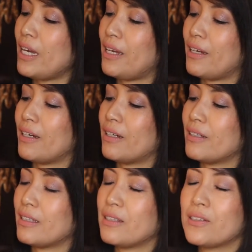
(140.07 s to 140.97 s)

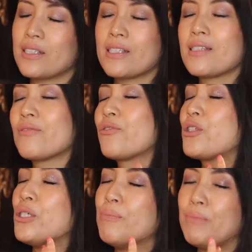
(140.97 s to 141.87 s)
and it's just,
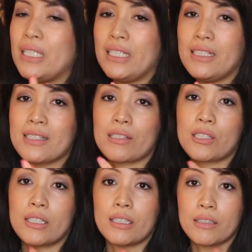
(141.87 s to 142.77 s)
to me,
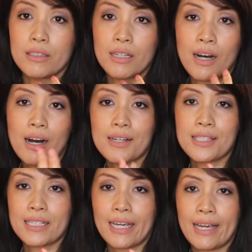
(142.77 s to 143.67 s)
such an
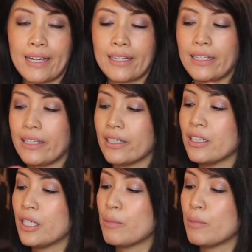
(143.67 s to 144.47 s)
intoxicating,